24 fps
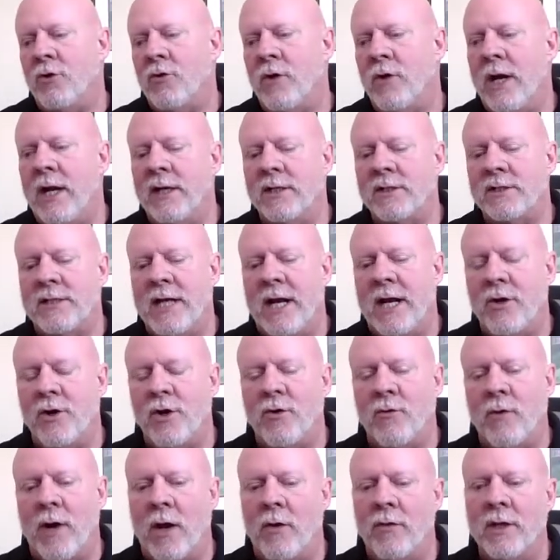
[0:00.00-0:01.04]
creating a
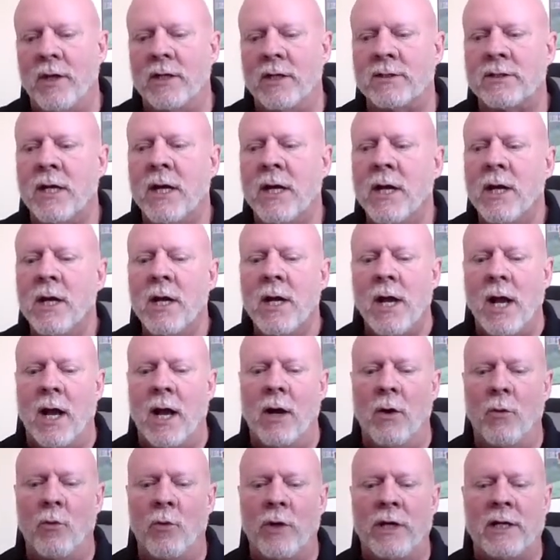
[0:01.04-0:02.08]
standard around this.
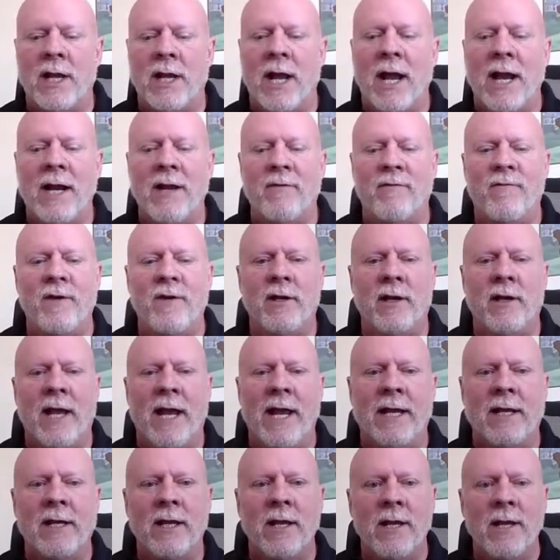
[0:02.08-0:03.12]
We kind of feel
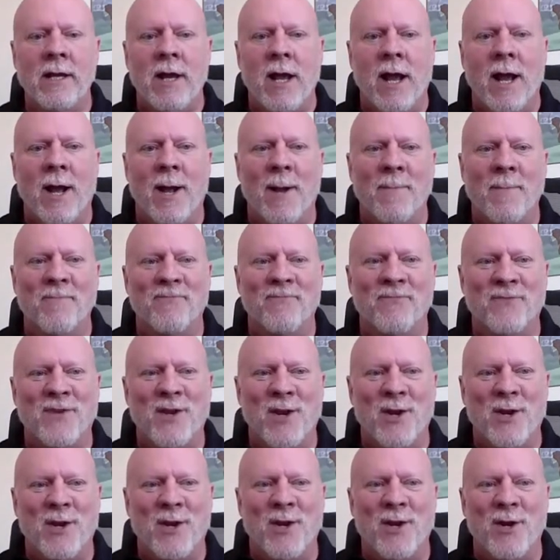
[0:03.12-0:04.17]
like,
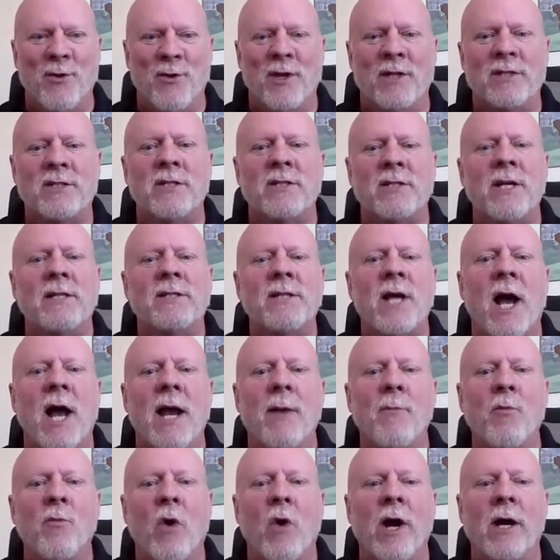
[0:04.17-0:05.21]
this is a
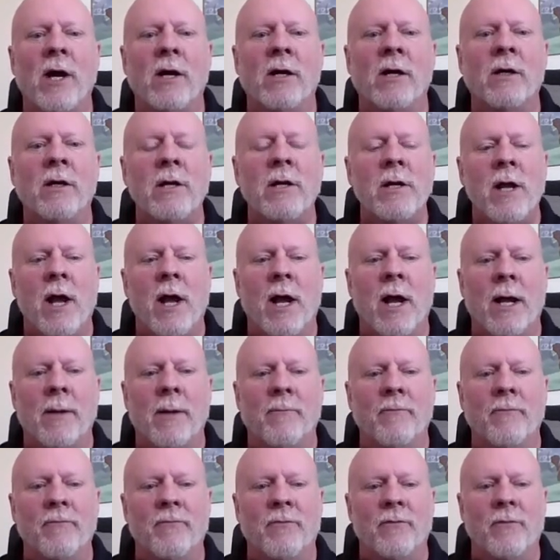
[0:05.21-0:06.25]
time where
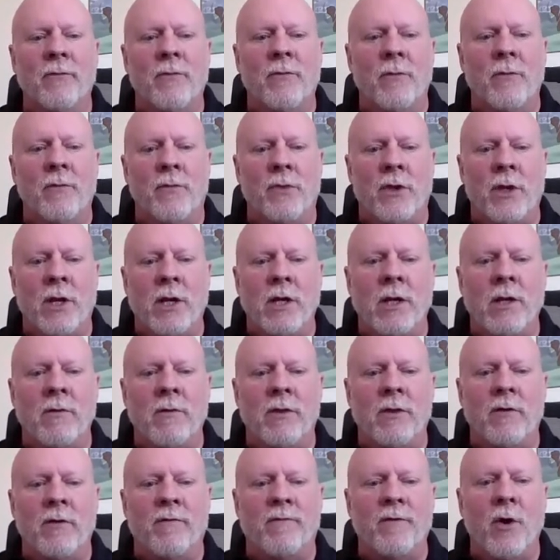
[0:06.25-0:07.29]

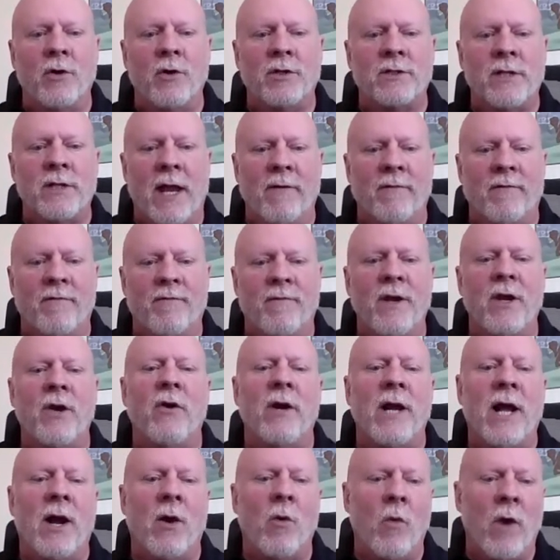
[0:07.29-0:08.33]
the folks have
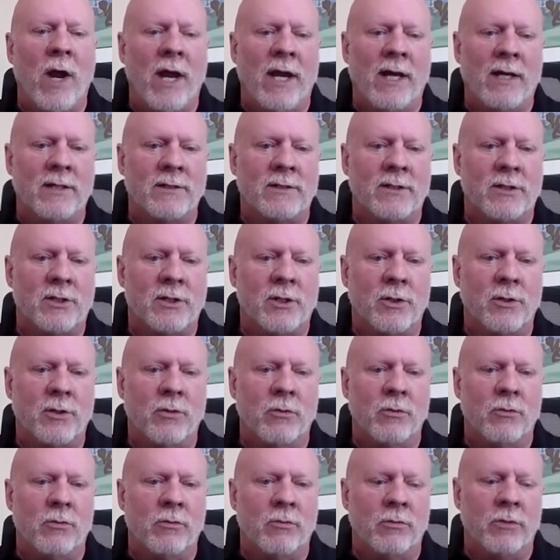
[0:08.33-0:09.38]
figured out ways
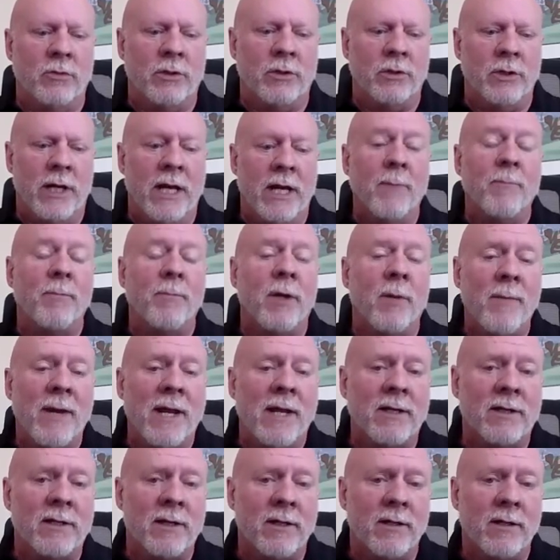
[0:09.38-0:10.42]
to
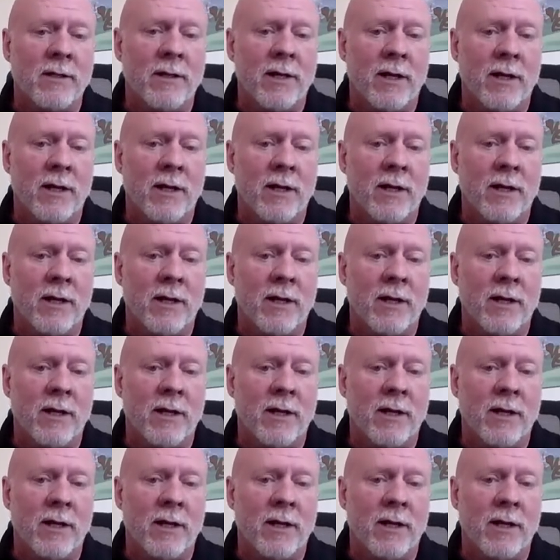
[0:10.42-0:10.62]
implement